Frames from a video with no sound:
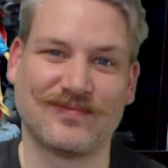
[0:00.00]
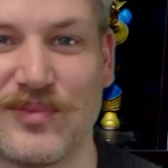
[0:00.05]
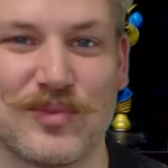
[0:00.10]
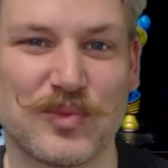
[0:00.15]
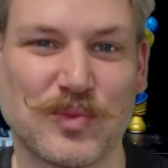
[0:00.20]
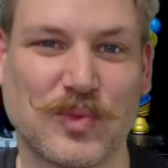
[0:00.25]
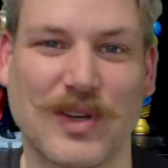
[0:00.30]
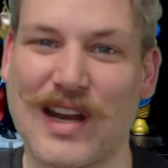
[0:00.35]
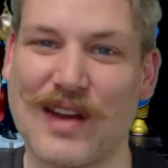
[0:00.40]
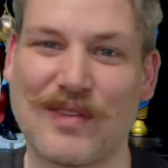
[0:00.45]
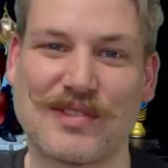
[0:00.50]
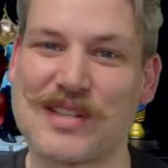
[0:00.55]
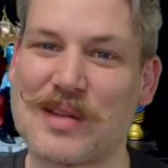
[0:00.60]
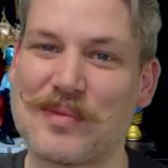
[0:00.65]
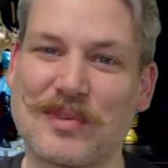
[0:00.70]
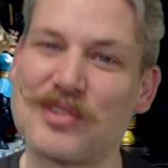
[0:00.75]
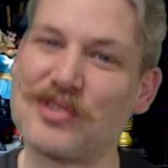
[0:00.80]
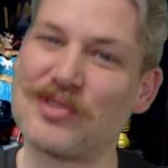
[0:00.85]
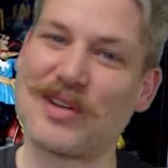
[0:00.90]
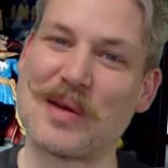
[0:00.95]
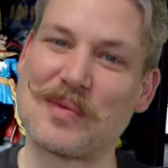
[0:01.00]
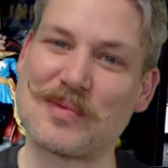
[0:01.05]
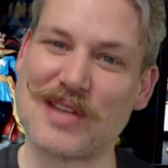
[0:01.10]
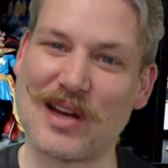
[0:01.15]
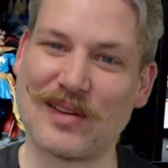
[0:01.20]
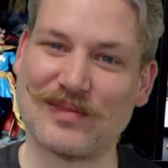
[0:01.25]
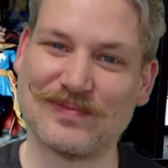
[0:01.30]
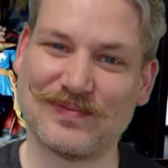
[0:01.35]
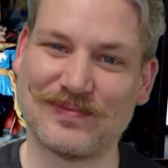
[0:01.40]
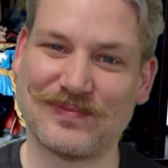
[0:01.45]
whenever something new comes
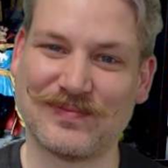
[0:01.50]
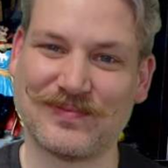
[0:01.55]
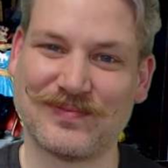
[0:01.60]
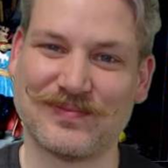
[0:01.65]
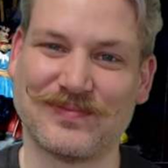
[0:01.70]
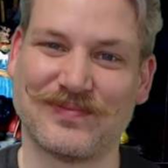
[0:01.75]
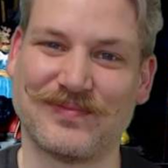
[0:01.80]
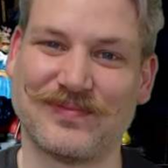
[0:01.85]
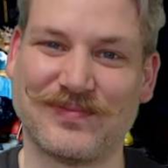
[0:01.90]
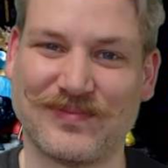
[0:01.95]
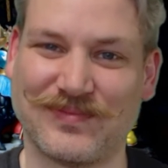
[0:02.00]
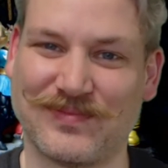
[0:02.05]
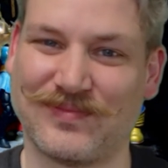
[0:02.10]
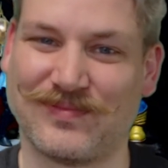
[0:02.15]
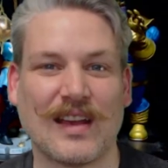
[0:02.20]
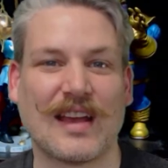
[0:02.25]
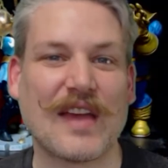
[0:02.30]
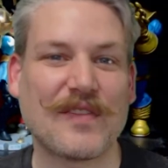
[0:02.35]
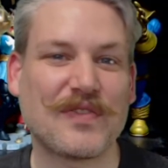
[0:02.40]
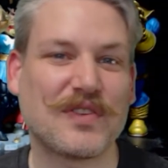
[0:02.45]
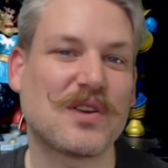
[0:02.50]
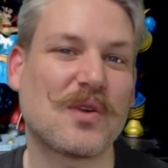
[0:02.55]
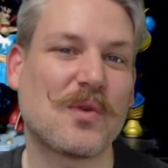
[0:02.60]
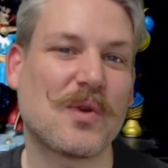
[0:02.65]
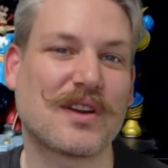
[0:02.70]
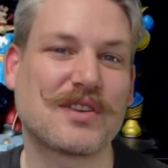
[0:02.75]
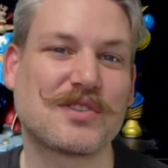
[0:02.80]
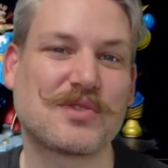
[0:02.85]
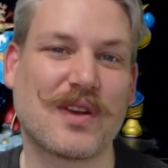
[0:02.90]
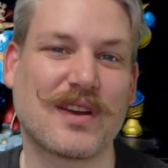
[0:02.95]
out. If you don't
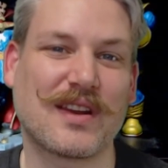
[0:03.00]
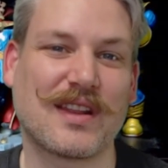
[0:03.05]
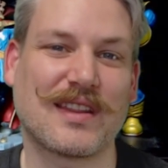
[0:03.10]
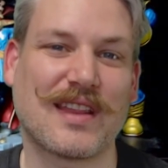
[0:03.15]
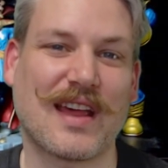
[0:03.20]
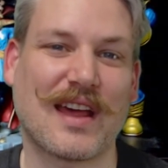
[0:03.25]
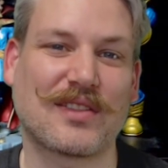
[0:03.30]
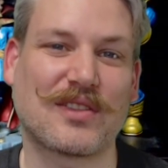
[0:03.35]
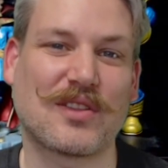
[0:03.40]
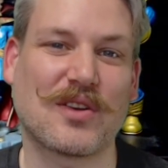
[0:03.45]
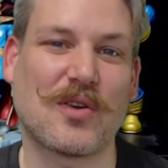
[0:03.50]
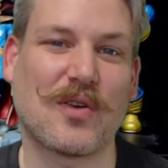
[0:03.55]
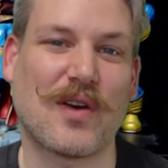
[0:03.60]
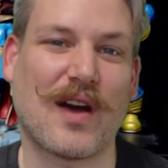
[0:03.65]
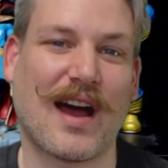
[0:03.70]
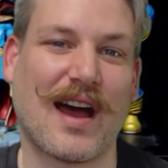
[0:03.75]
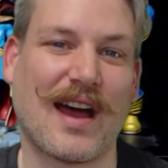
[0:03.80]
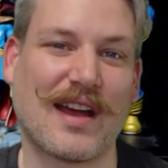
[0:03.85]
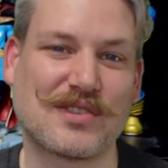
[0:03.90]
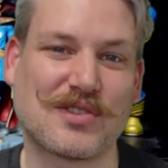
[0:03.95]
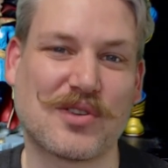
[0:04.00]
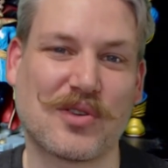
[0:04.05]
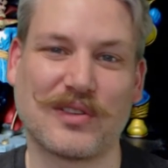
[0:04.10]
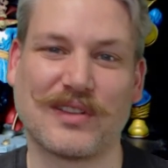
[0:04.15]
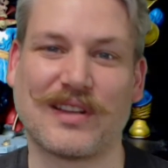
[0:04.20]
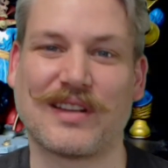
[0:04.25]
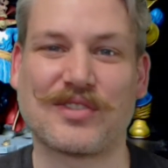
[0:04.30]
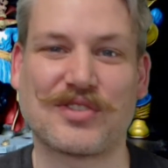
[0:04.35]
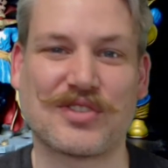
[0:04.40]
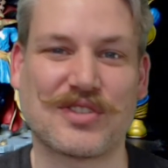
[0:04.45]
want to do any of that, though, I totally
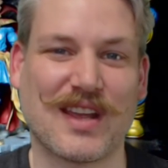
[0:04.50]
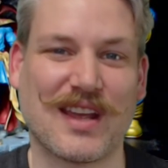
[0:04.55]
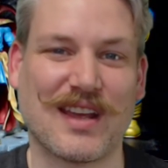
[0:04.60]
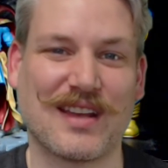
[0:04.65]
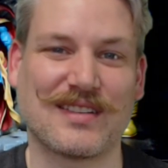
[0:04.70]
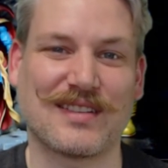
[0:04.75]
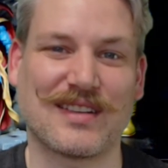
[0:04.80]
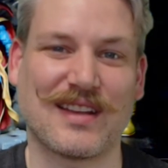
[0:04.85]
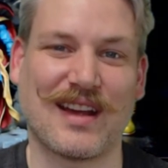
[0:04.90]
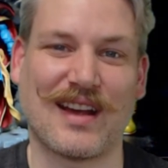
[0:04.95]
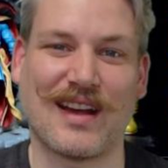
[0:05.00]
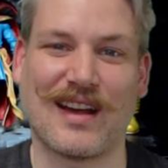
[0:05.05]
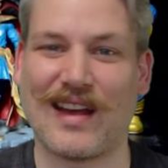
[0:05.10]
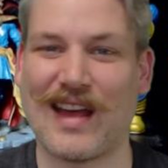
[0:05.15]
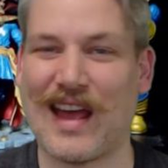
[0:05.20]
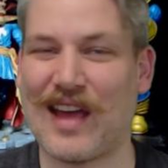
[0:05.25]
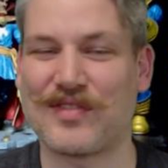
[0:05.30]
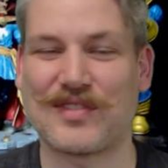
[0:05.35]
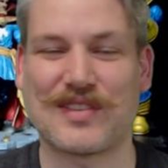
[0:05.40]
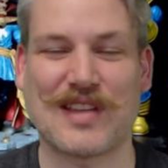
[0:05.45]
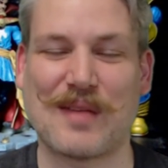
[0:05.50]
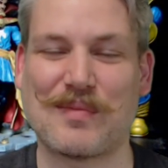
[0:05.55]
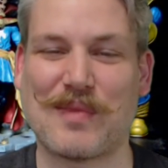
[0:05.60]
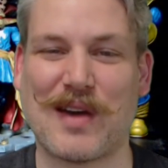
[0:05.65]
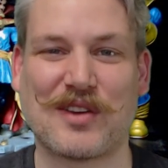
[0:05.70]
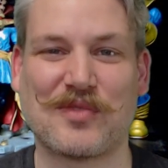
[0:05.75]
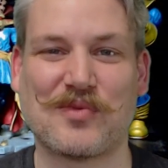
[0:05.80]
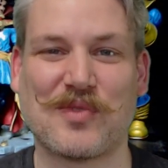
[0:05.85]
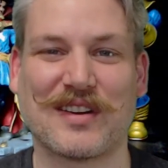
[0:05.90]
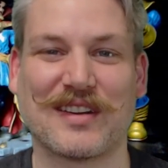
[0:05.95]
understand. Half the time I
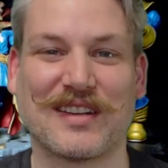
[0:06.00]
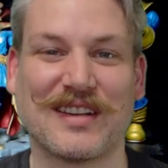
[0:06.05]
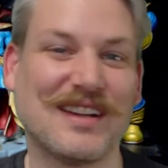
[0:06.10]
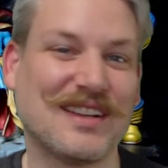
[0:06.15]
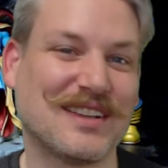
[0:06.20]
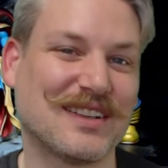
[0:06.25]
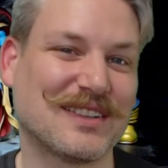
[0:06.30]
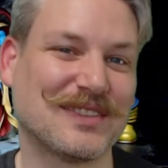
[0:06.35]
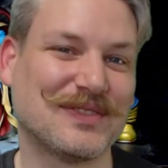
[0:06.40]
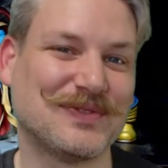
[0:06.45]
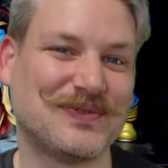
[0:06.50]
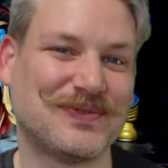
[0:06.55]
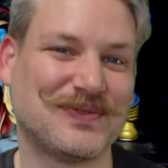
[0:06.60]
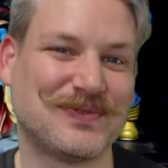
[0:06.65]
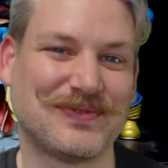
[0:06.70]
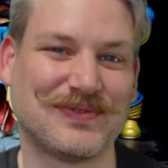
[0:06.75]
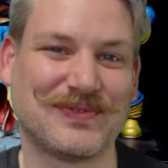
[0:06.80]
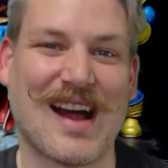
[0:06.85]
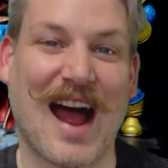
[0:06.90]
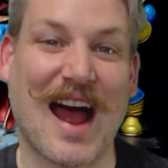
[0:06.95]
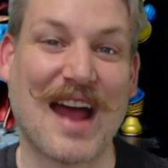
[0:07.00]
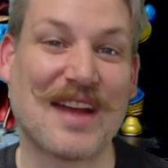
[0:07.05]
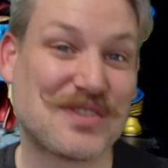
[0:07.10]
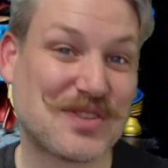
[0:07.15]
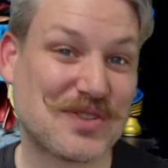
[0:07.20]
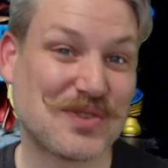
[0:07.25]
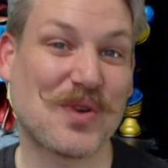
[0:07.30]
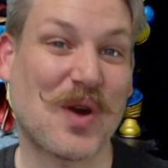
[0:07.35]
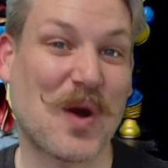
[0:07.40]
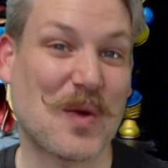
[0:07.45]
don't want to either. I
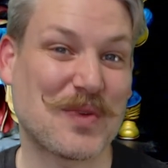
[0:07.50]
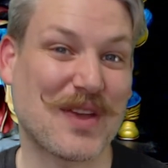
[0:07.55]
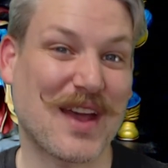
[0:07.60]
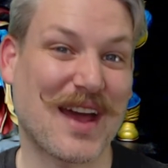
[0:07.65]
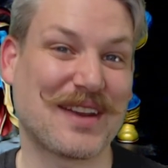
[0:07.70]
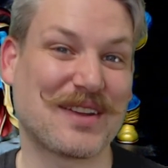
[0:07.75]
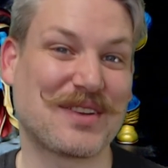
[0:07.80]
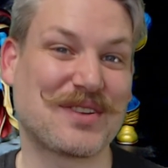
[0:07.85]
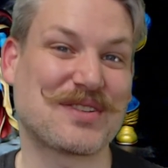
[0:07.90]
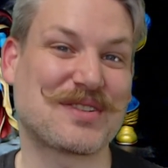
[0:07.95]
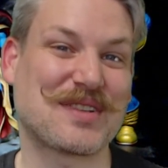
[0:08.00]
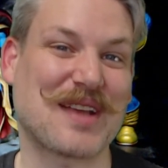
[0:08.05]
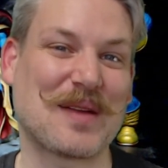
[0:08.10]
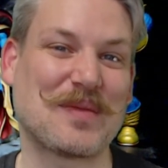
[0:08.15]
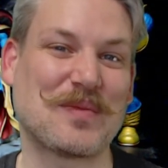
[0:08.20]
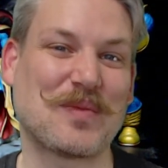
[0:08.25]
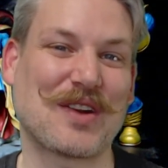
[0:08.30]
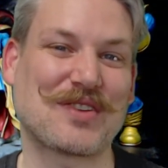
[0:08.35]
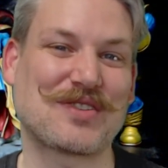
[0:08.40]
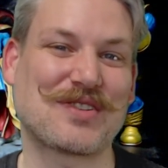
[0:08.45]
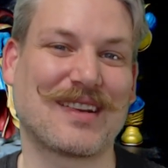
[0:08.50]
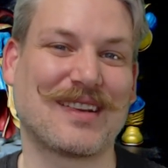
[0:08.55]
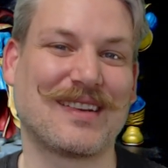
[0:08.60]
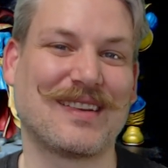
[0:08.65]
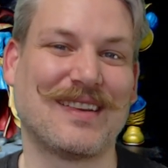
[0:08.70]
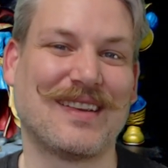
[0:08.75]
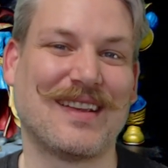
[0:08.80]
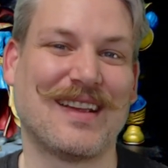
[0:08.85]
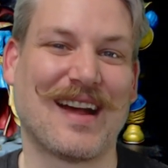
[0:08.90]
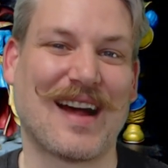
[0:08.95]
do hope you had a good time watching.
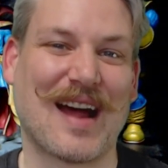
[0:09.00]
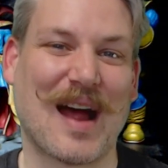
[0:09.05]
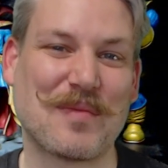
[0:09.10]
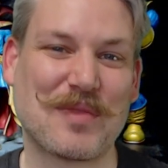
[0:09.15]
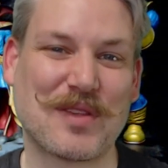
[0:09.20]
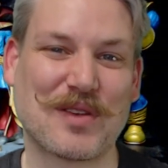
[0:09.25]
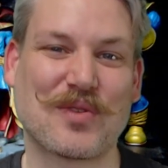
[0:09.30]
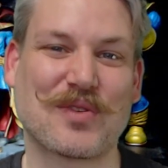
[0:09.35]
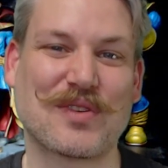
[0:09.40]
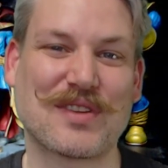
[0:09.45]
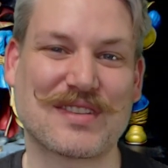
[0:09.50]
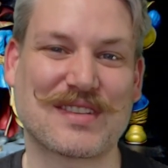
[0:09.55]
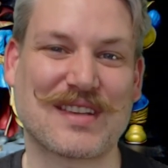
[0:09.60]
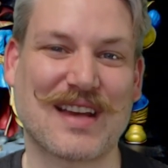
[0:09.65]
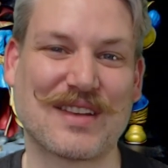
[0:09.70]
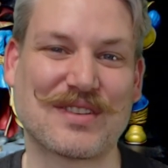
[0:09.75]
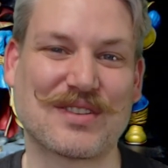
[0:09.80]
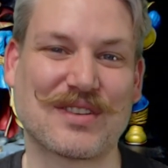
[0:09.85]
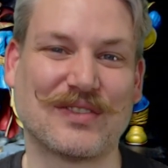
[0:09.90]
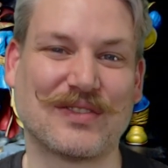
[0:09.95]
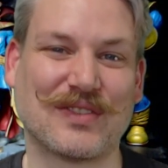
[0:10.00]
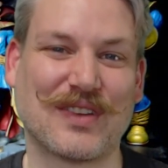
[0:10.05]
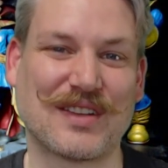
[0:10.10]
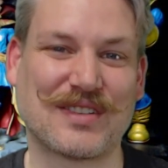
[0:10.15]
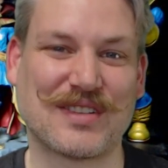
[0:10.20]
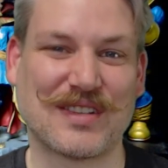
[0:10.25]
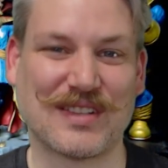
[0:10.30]
I'm the Erroneous Kaiser. See you